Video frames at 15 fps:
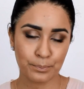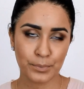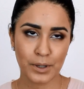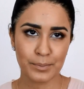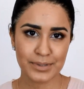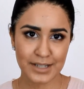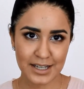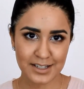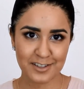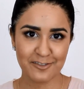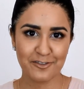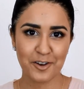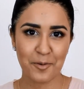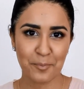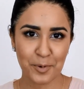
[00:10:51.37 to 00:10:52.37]

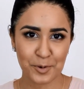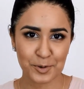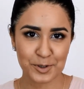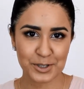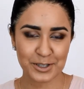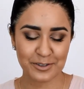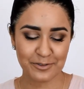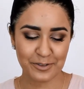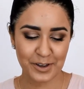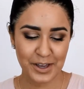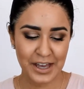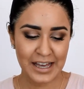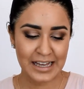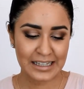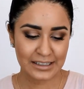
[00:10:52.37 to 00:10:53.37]
Obsessive Compulsive
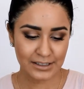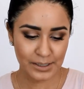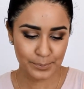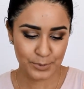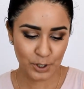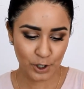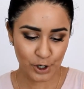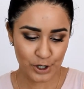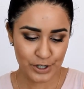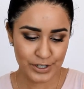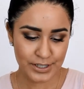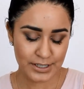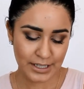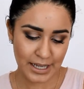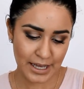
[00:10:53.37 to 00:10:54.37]
Lip Tars,